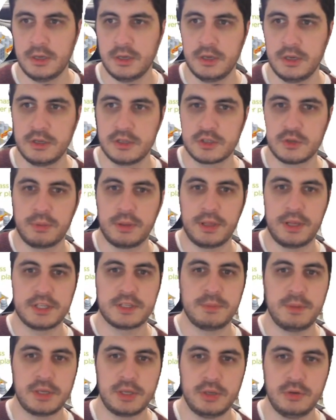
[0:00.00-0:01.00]
So
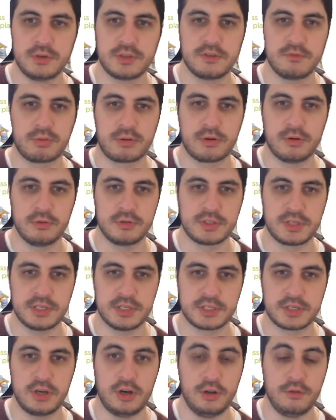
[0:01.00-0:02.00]
plants make use of a
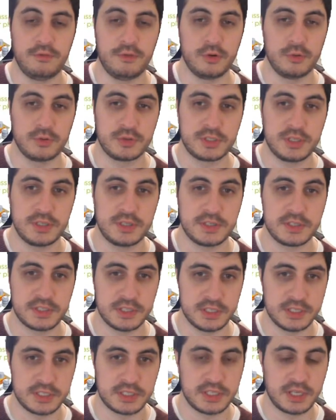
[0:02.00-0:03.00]
process called
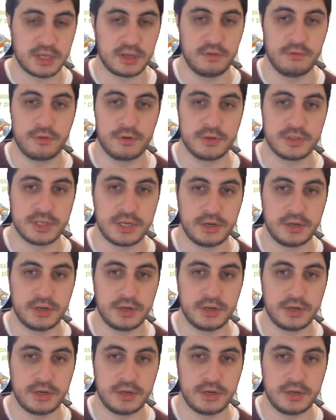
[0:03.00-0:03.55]
photosynthesis that converts